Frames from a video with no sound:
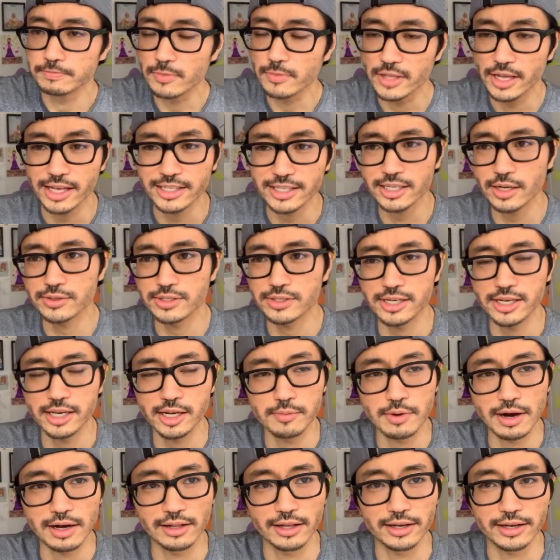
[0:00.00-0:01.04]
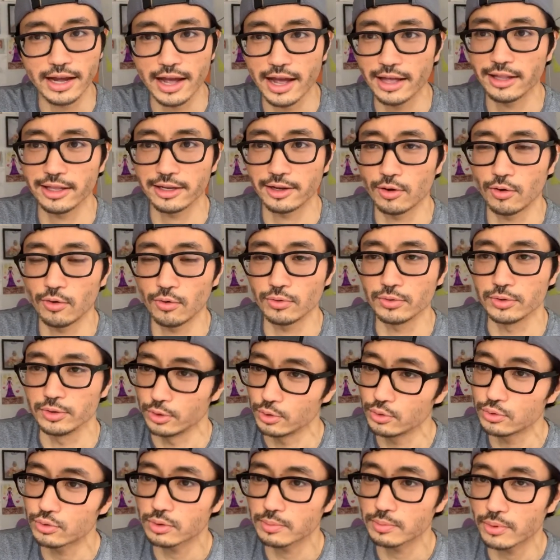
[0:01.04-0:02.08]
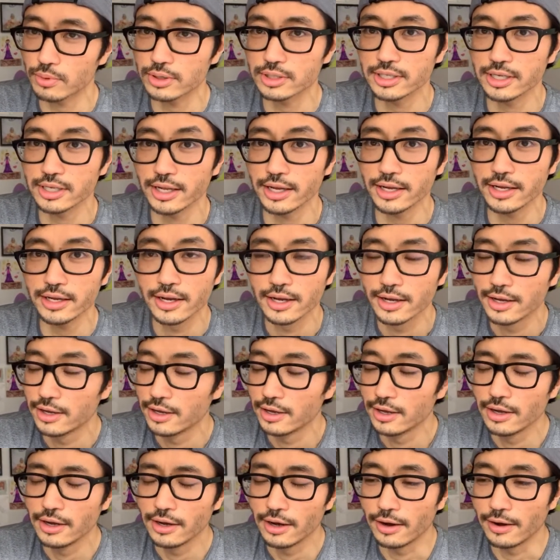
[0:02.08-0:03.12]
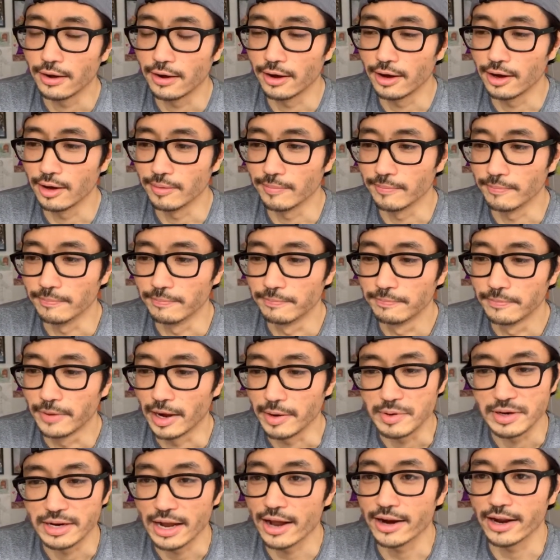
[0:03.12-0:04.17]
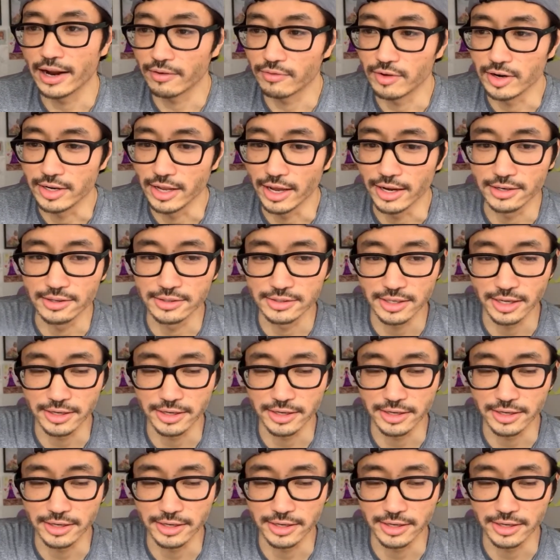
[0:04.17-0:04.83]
as I was thinking about, like, I had like a whole news report today. I mean, not every day does